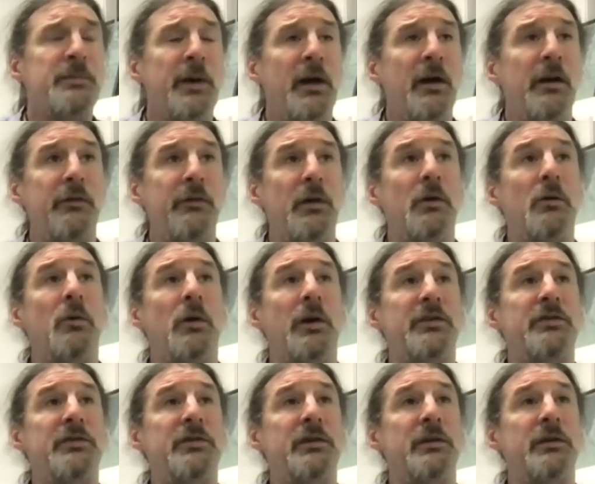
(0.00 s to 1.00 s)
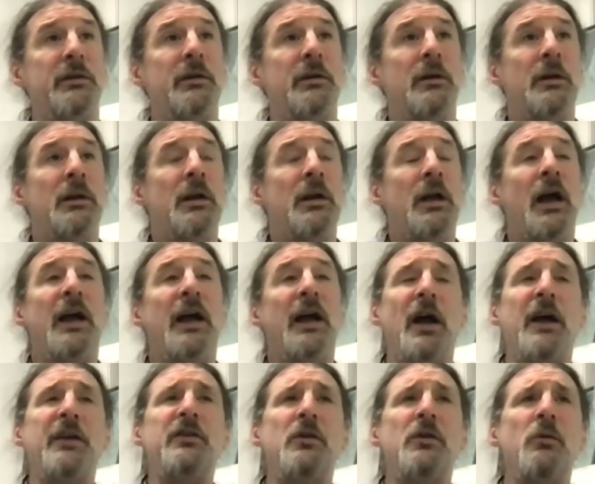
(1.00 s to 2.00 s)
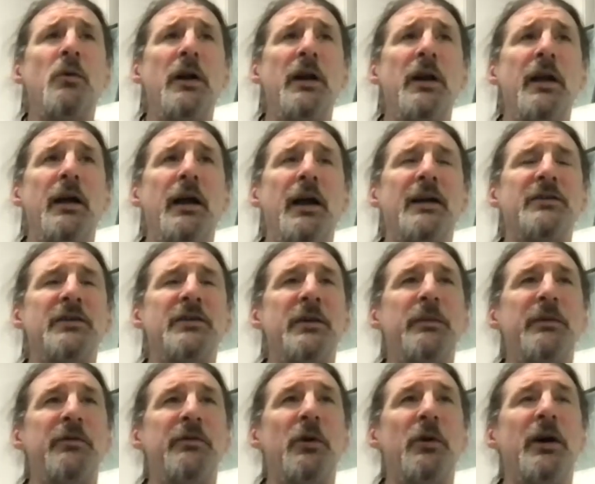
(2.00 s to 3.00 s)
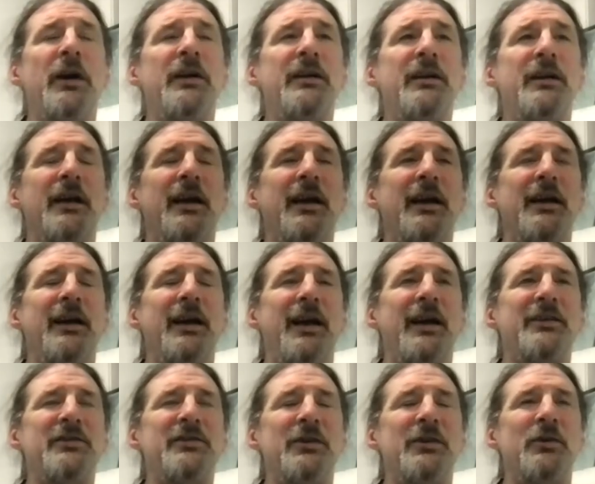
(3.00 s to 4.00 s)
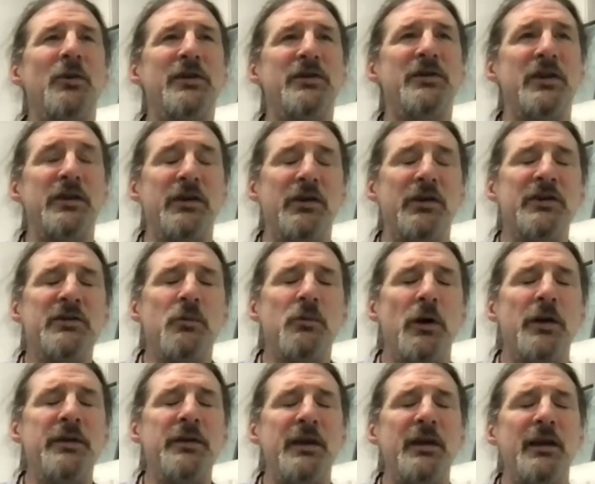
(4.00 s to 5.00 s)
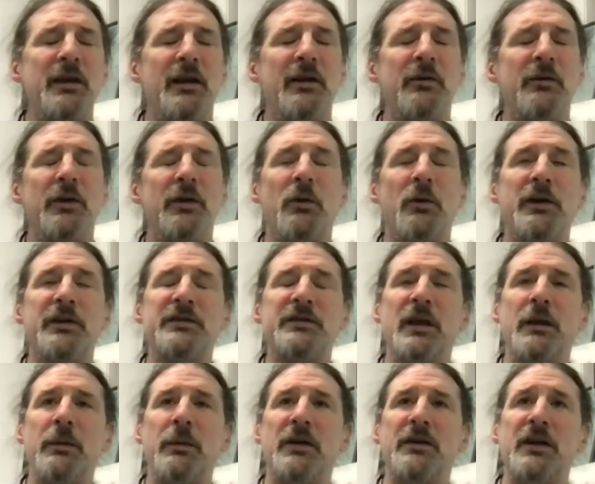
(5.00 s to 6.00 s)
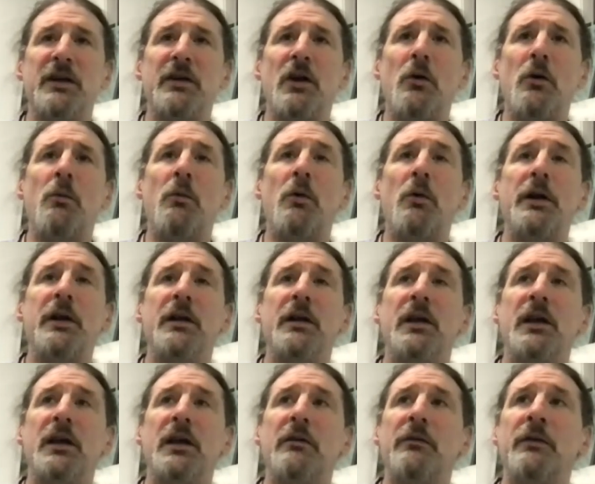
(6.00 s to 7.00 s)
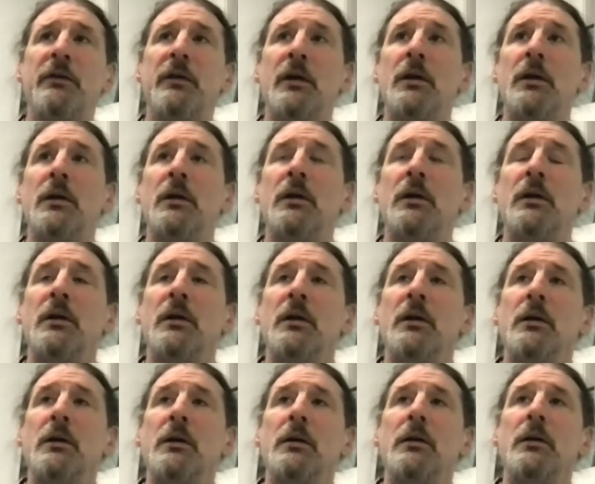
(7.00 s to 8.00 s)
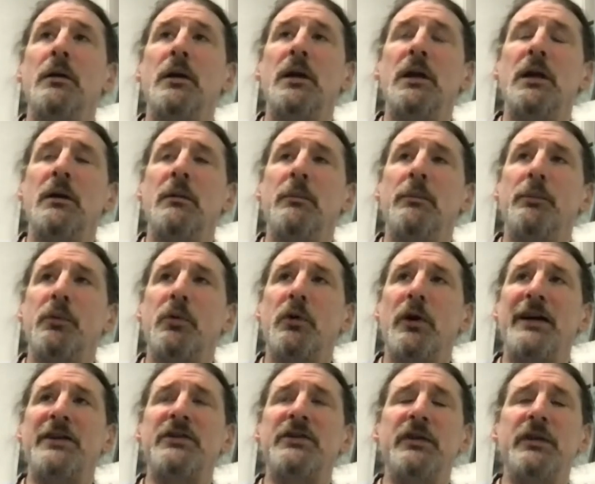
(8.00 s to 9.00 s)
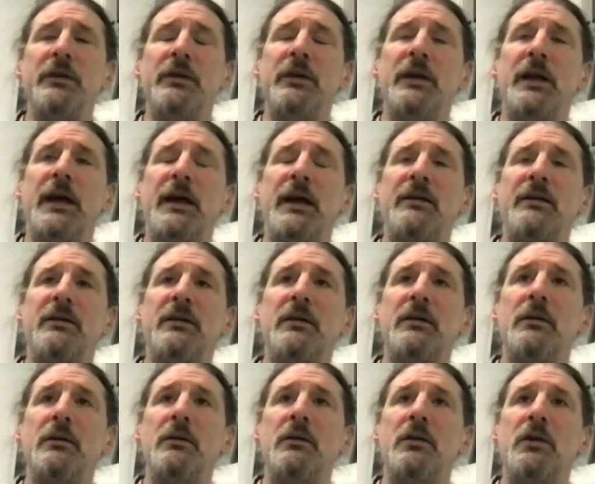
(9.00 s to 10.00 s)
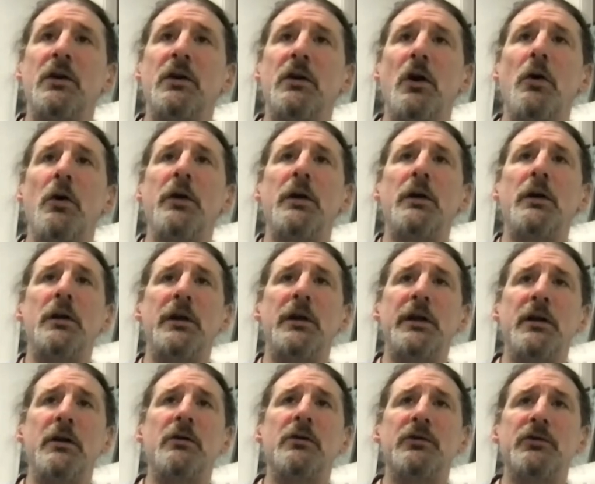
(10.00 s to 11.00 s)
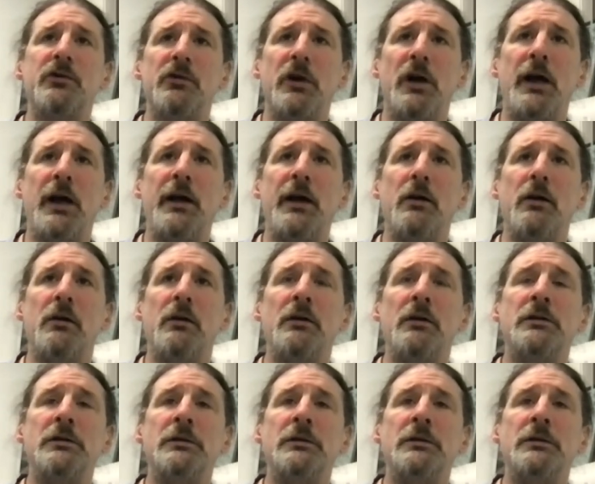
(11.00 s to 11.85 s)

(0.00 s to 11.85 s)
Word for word: part of your question, I, I do want to actually, before I ask you a question, there is one thing that I really want to say because I don't want to give the impression that to go to clinical trial,